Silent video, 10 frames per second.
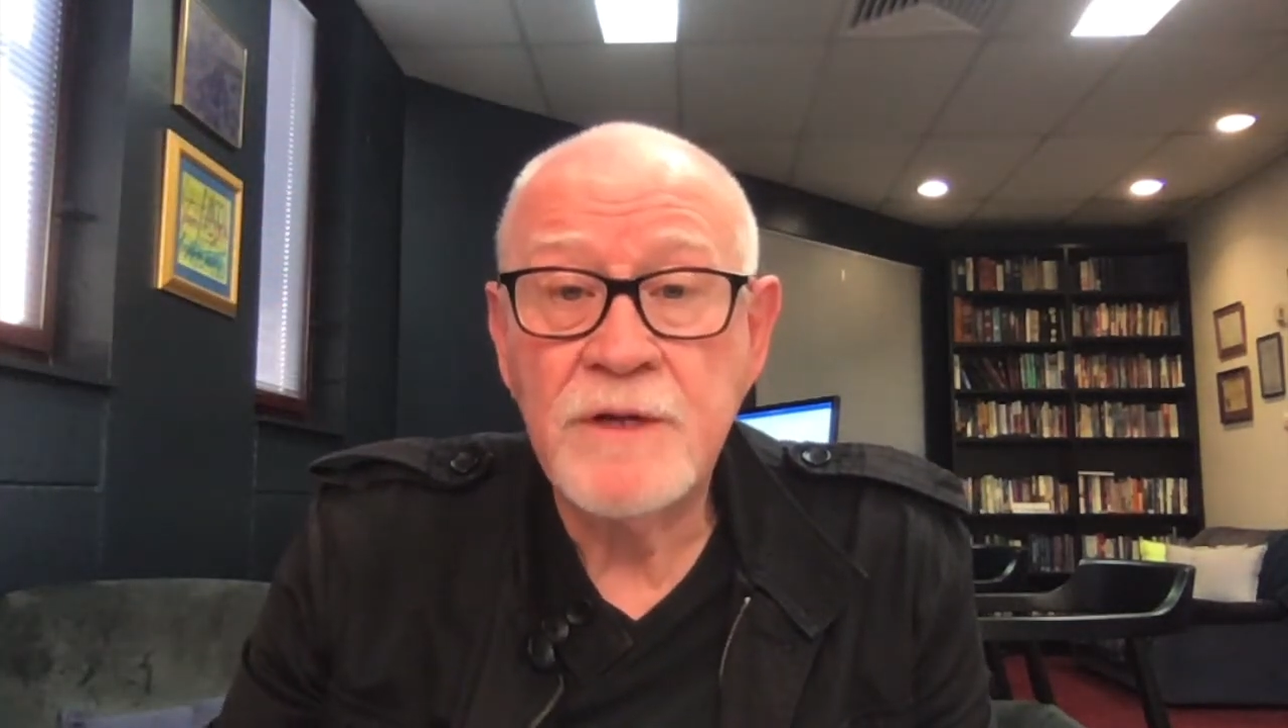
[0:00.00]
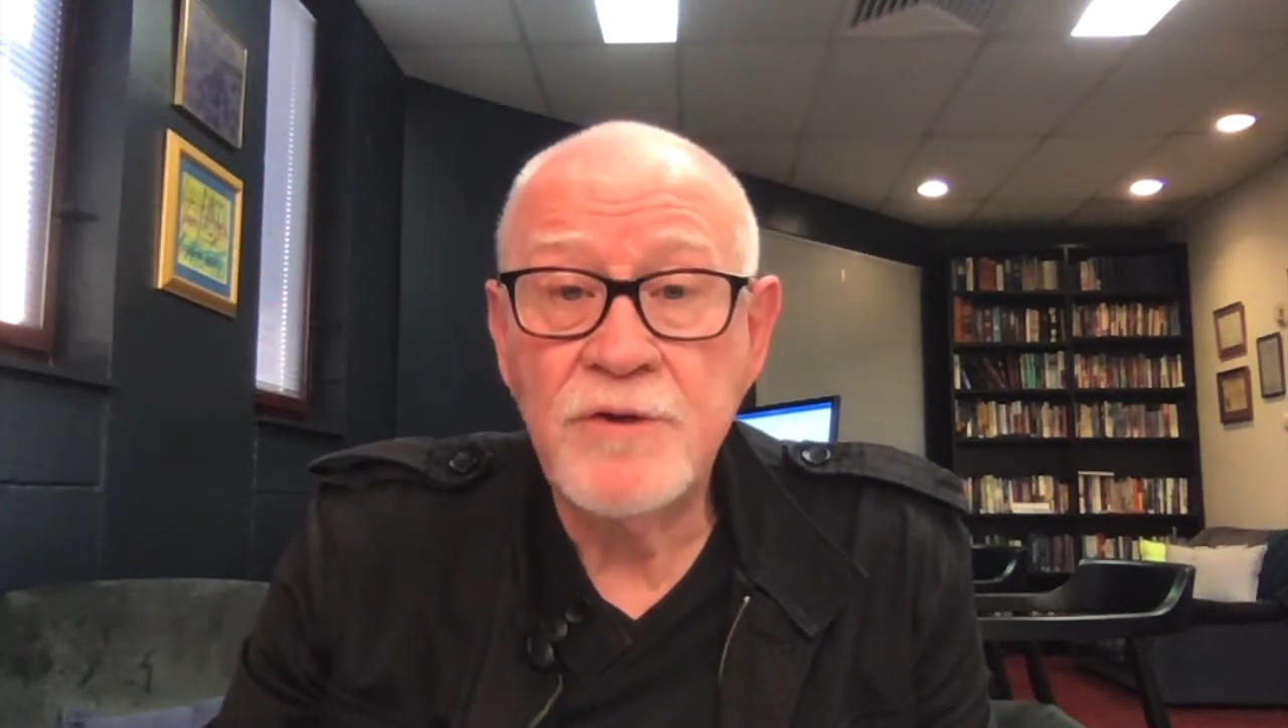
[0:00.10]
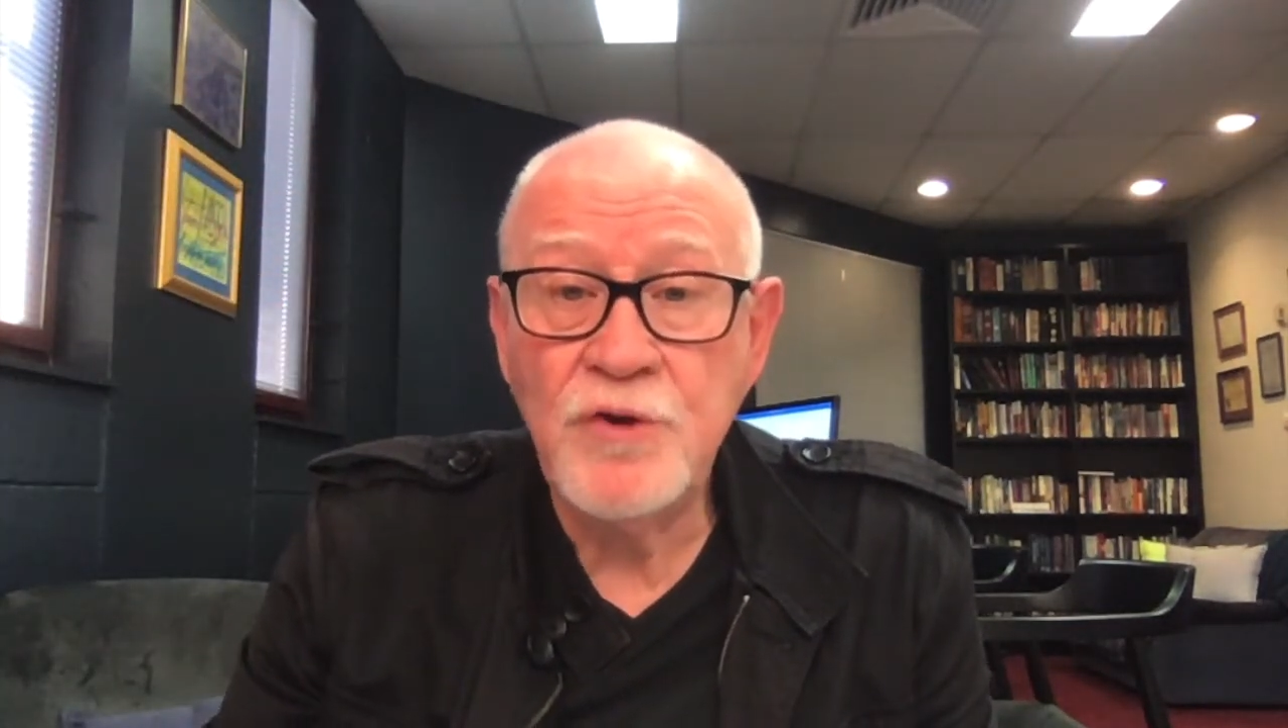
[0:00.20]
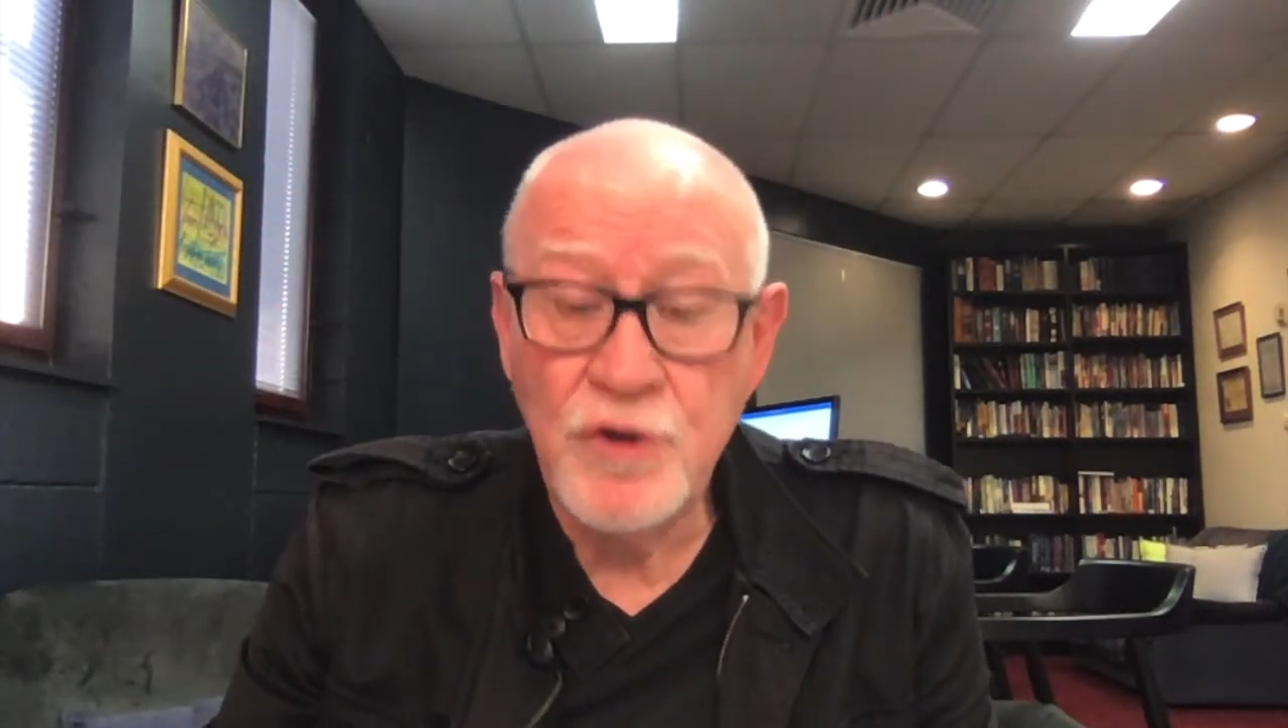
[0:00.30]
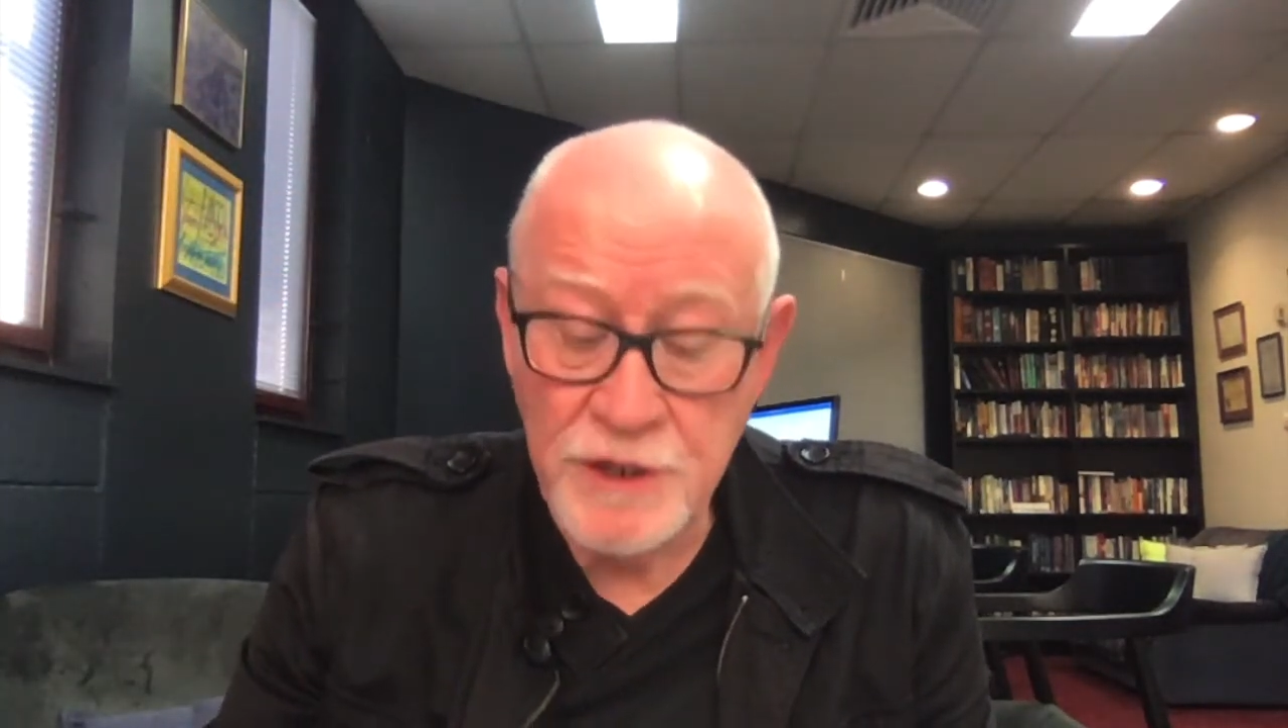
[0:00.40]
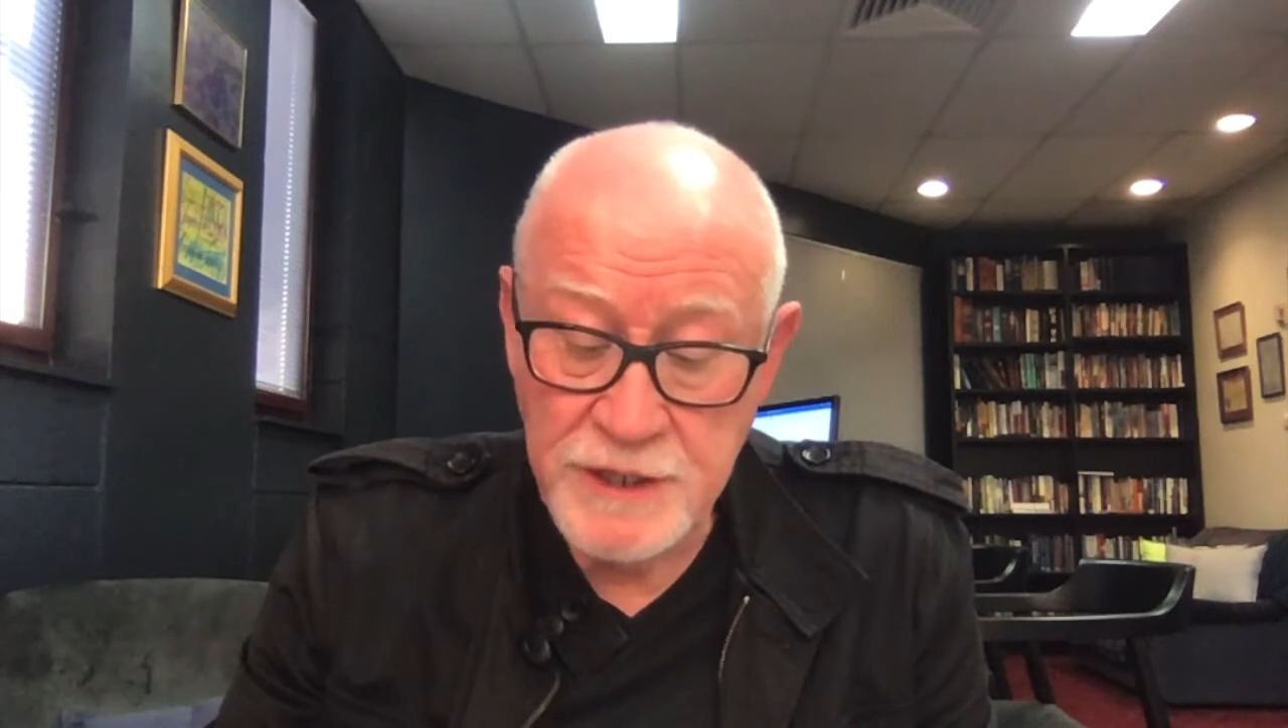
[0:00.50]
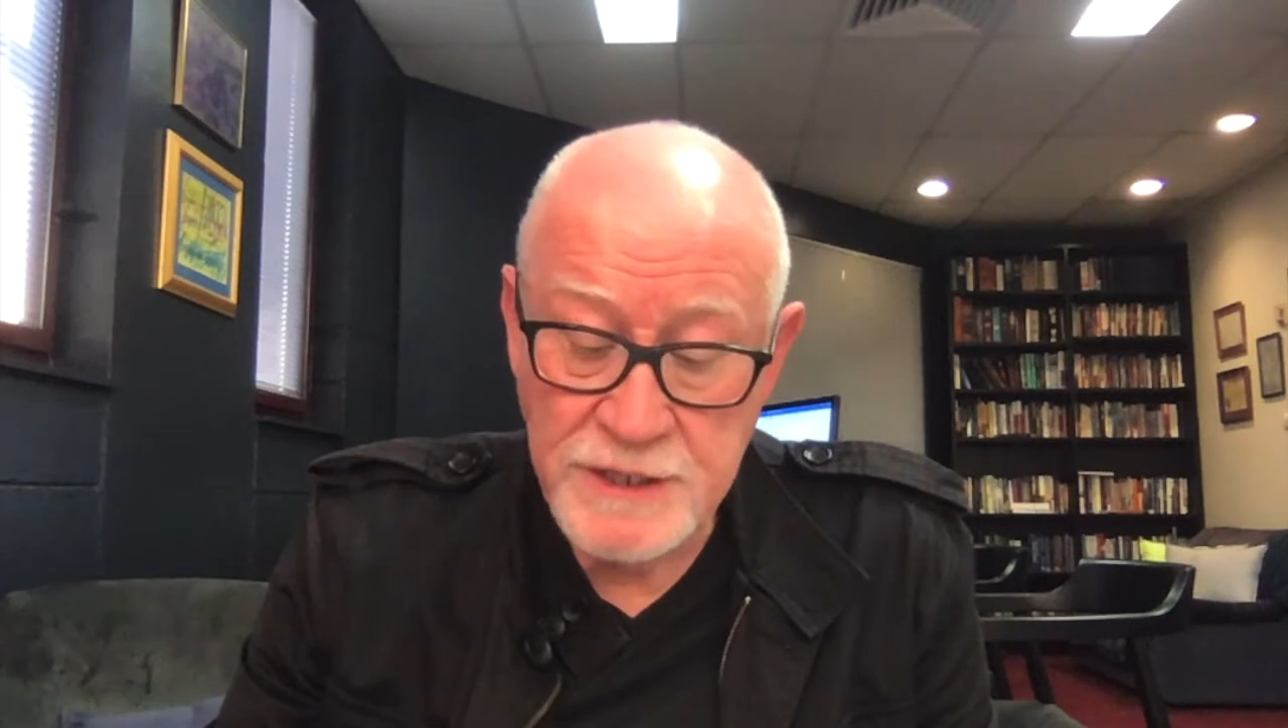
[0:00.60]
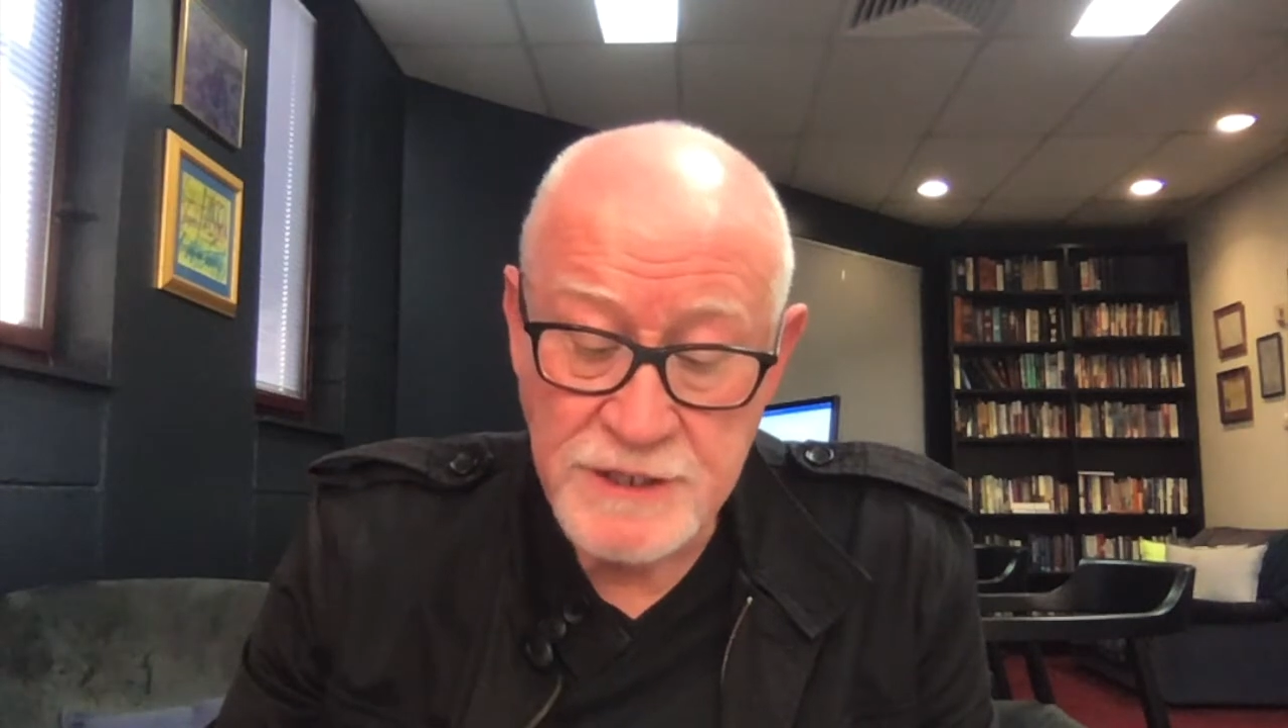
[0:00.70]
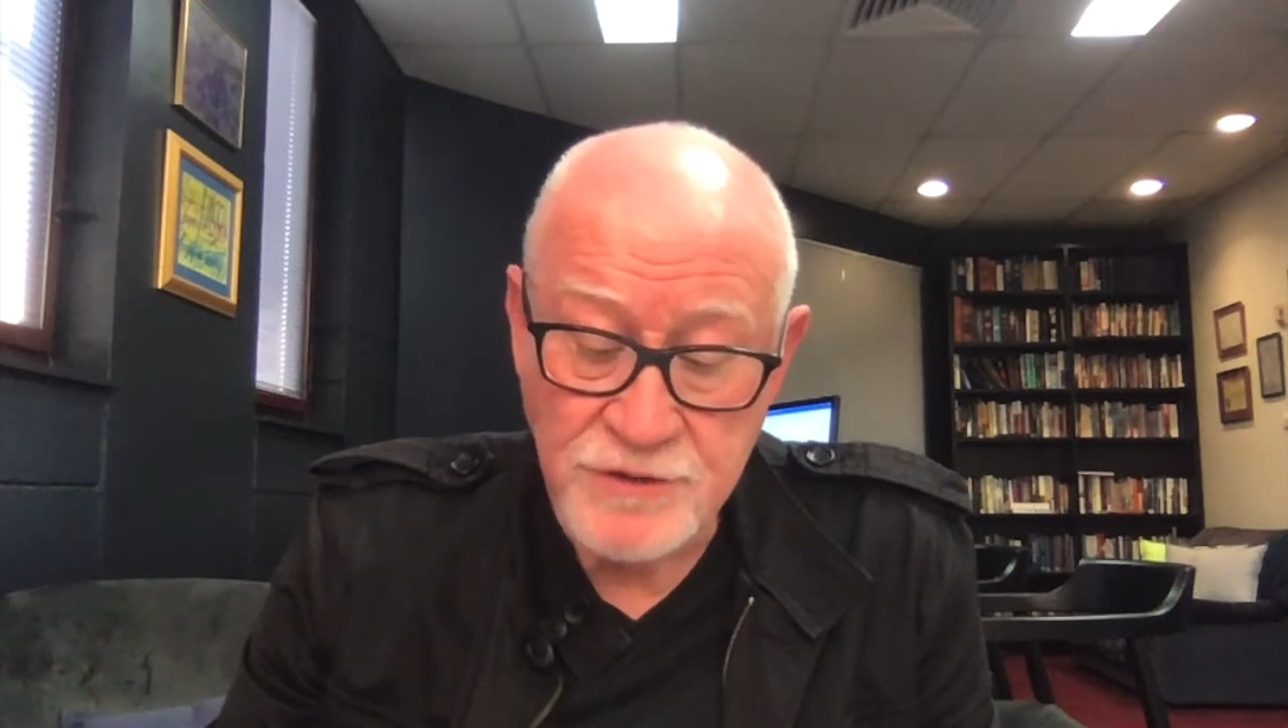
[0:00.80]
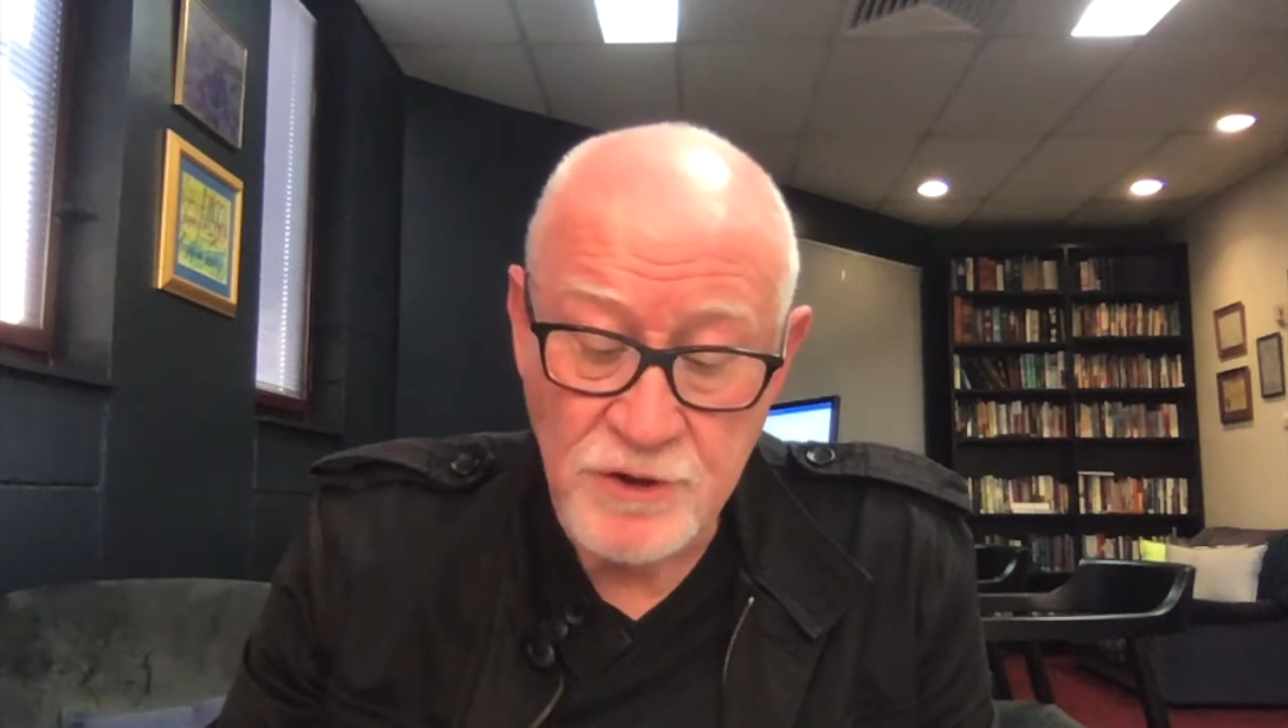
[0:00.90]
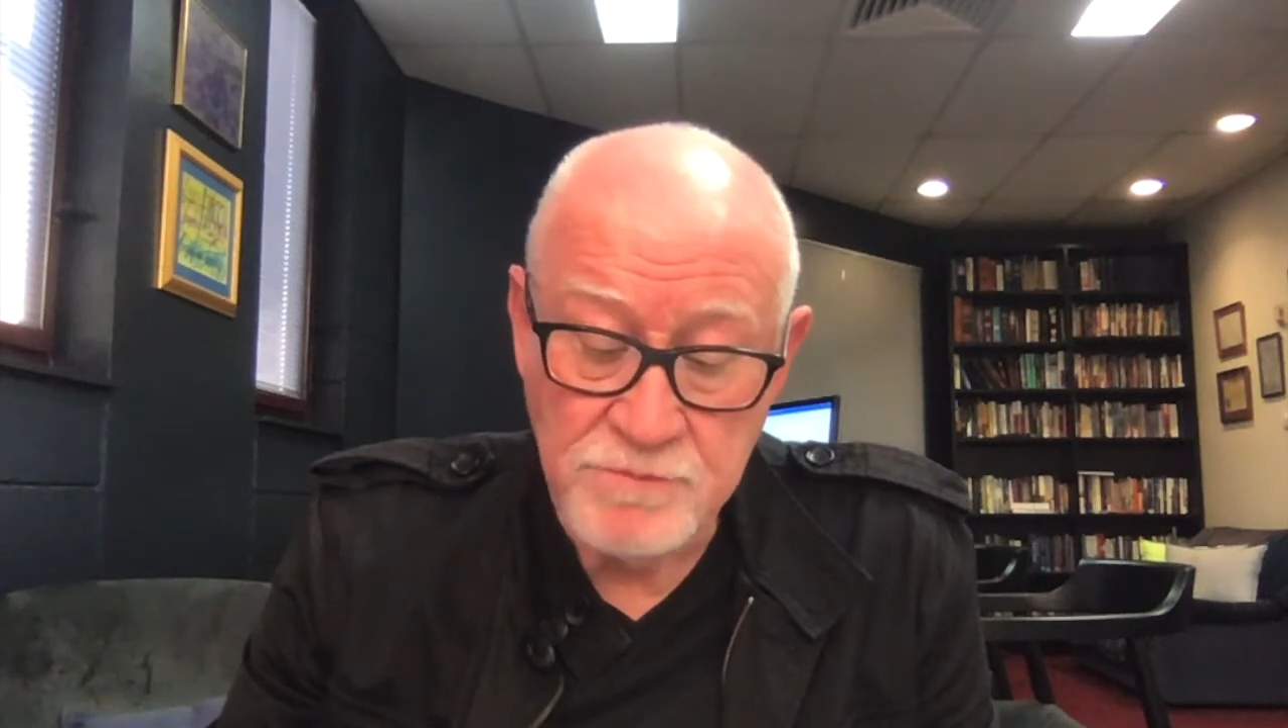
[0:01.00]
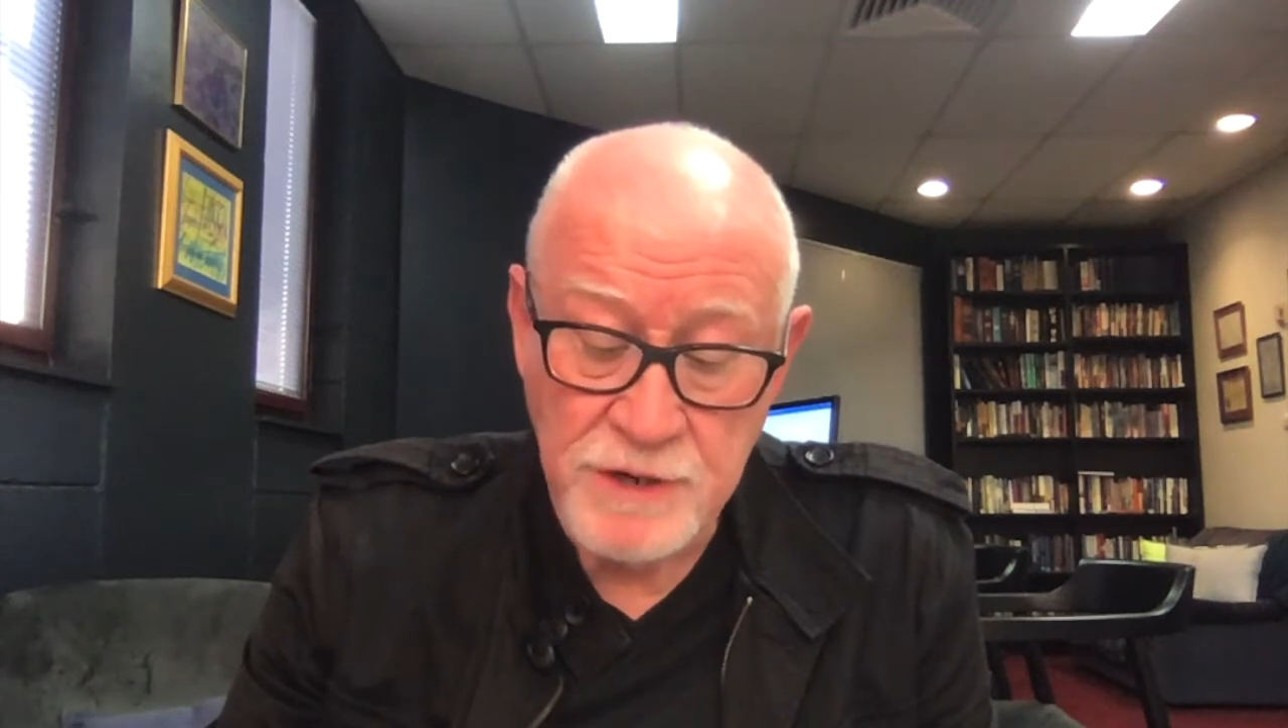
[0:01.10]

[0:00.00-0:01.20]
Unity does not